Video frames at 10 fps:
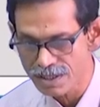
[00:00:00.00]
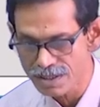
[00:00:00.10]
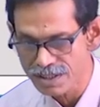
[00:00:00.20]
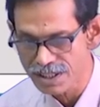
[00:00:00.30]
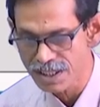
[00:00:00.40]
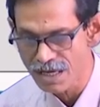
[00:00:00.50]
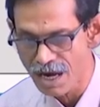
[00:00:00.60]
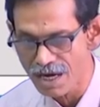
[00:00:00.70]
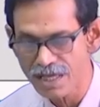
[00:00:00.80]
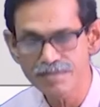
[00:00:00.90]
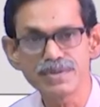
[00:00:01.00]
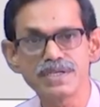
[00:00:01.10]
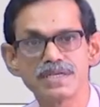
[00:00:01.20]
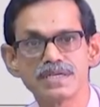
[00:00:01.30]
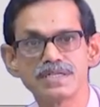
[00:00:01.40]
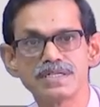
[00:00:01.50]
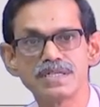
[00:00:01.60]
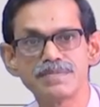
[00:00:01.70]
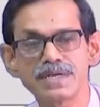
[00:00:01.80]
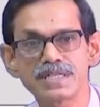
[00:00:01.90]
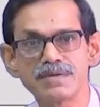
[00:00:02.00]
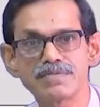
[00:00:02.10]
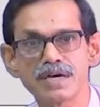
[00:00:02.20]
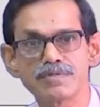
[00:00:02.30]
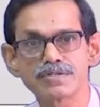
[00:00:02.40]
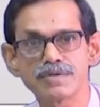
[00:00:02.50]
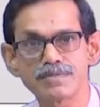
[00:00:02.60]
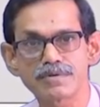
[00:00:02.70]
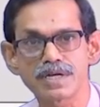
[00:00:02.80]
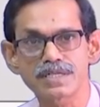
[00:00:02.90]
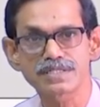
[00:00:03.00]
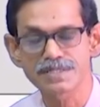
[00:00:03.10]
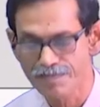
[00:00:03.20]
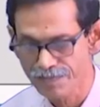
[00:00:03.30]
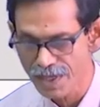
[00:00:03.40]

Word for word: as DRIP, defective ribosomal products.